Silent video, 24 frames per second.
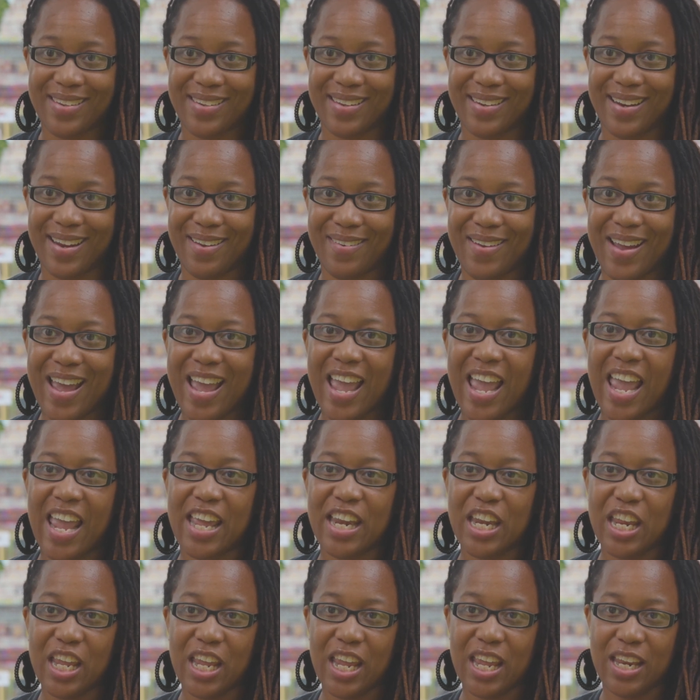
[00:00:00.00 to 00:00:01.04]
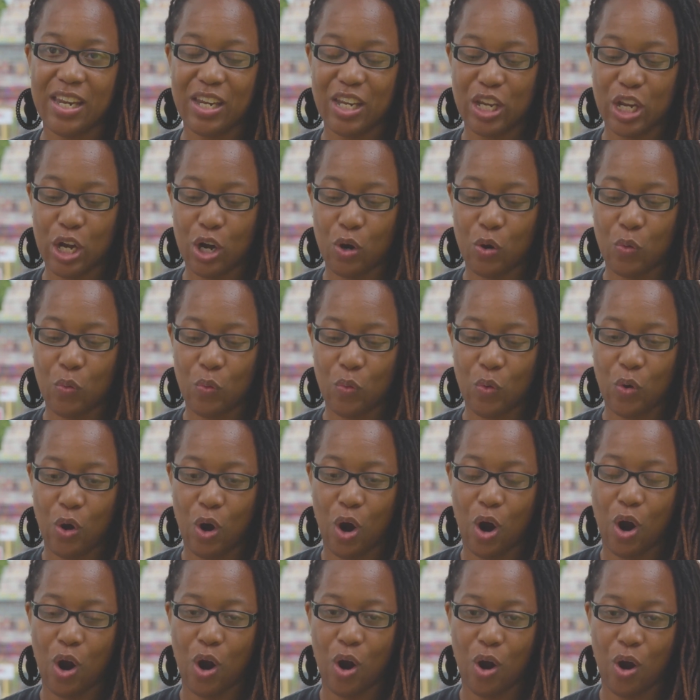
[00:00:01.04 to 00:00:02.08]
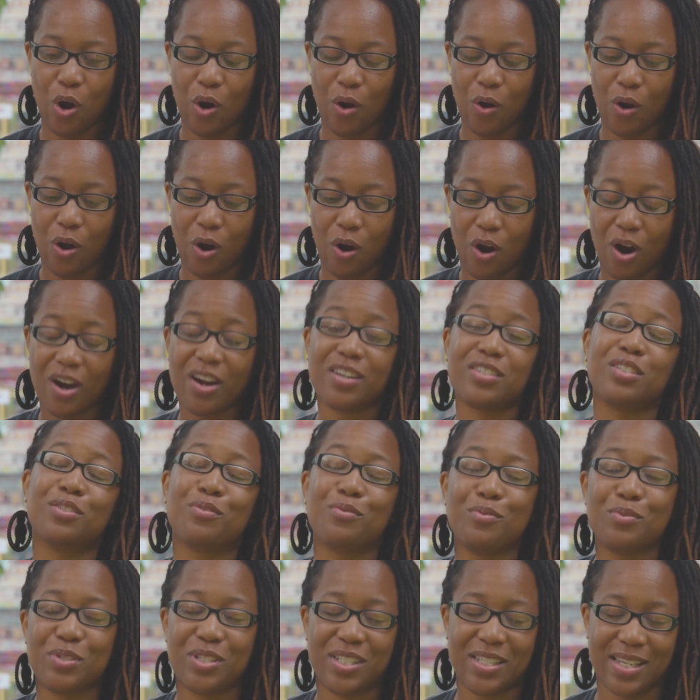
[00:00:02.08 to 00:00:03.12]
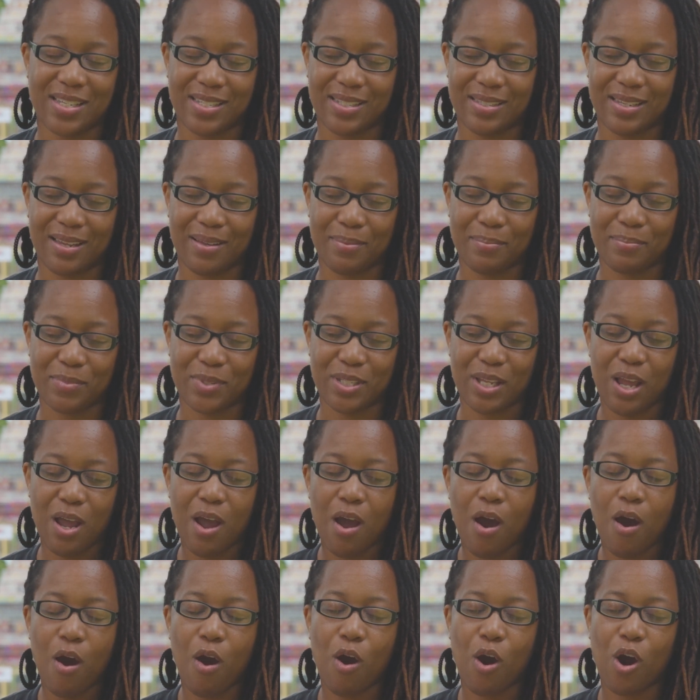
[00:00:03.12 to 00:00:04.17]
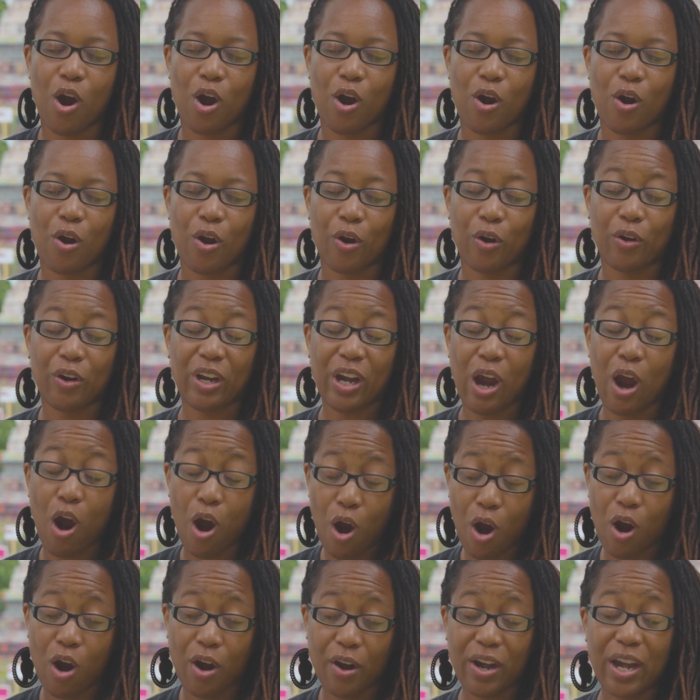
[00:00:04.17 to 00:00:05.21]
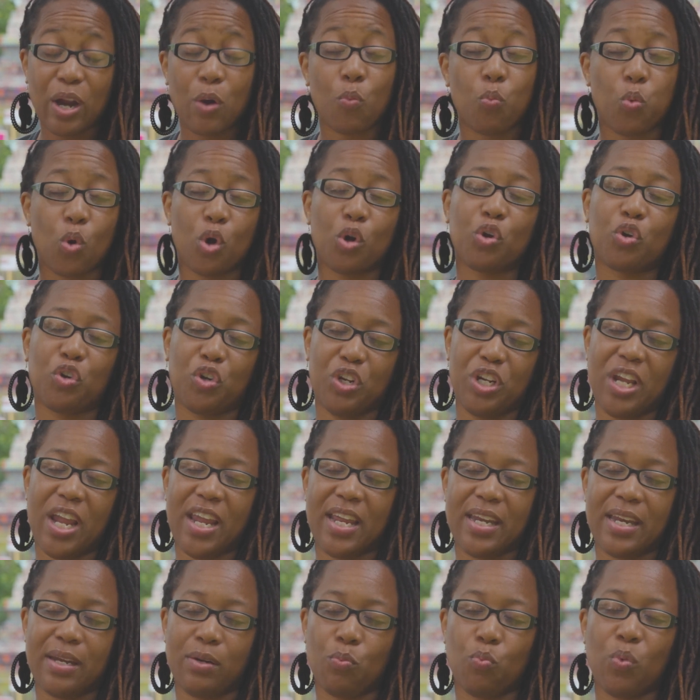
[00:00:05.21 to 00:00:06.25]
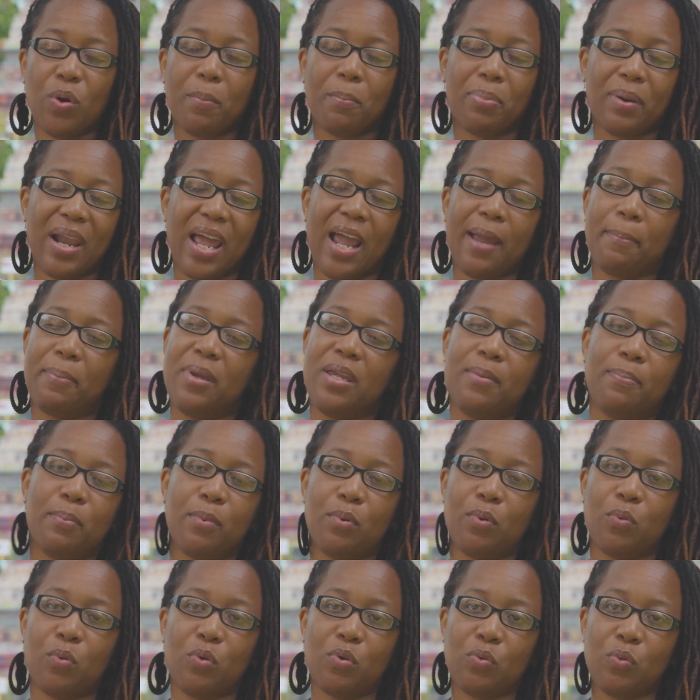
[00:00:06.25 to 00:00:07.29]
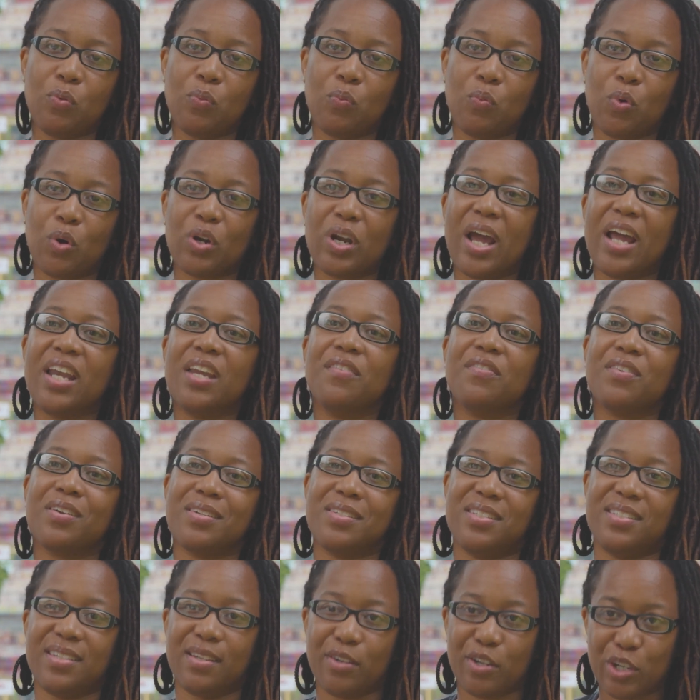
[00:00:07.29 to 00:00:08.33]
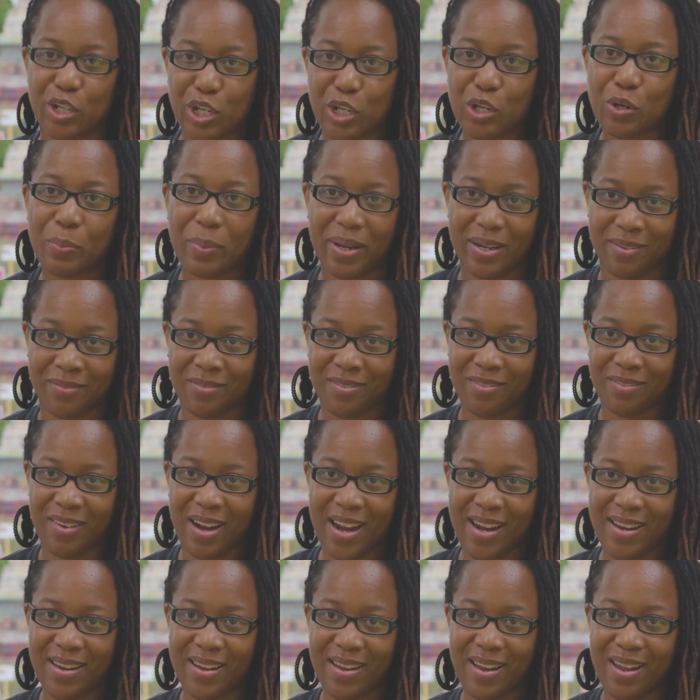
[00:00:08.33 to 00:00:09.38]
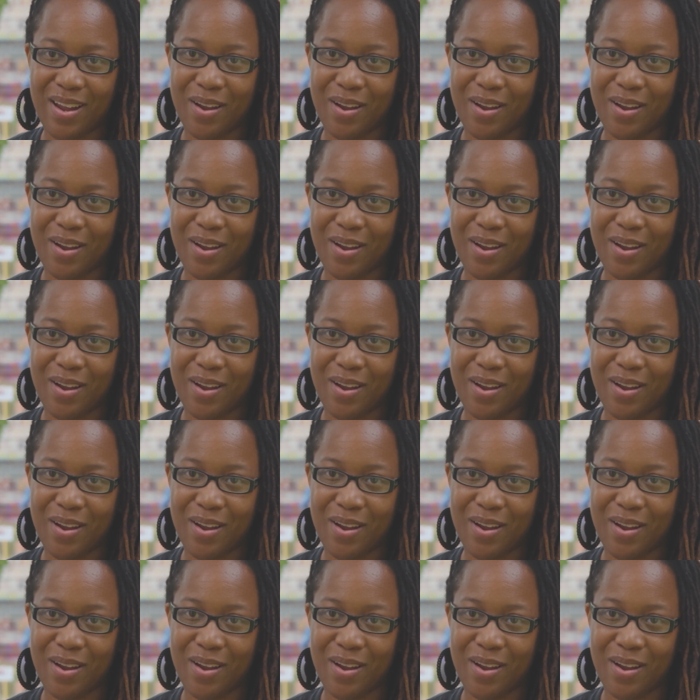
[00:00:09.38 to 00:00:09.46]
You know, and, and you know, our school systems are are and were created when black people were not even considered human, right?